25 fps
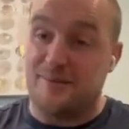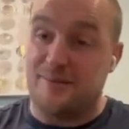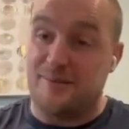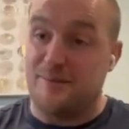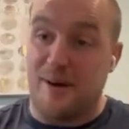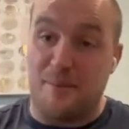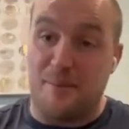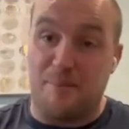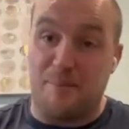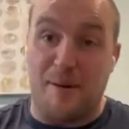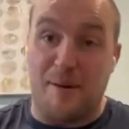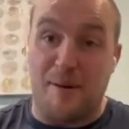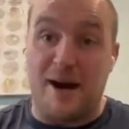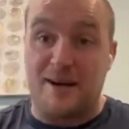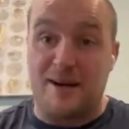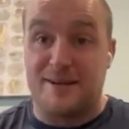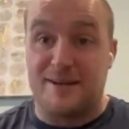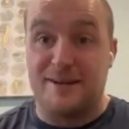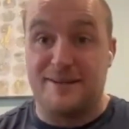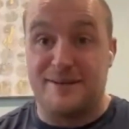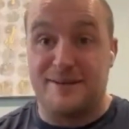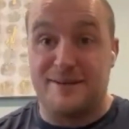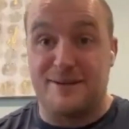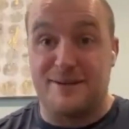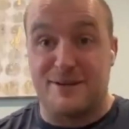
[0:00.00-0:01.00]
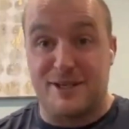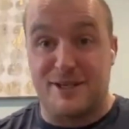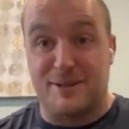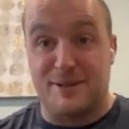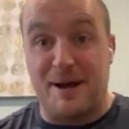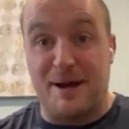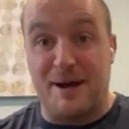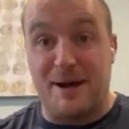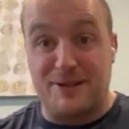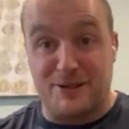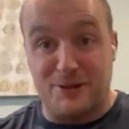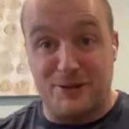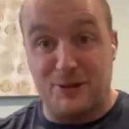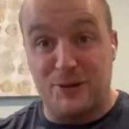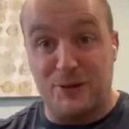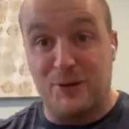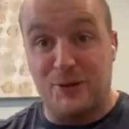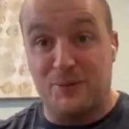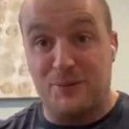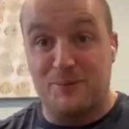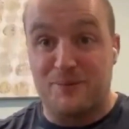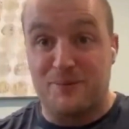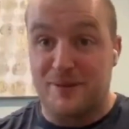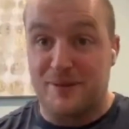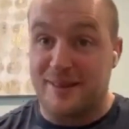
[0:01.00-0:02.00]
my back had spasmed
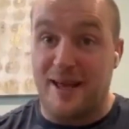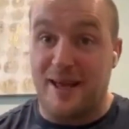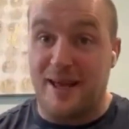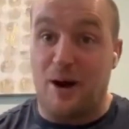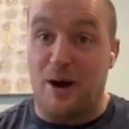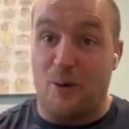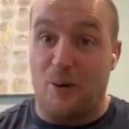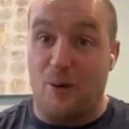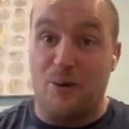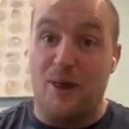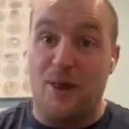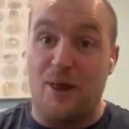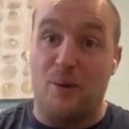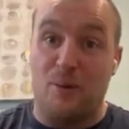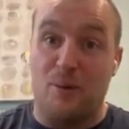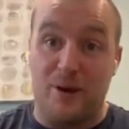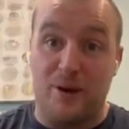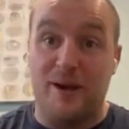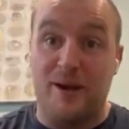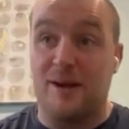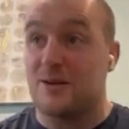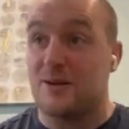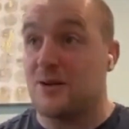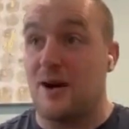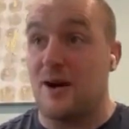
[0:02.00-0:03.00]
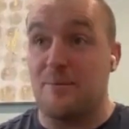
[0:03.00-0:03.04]
up all that week.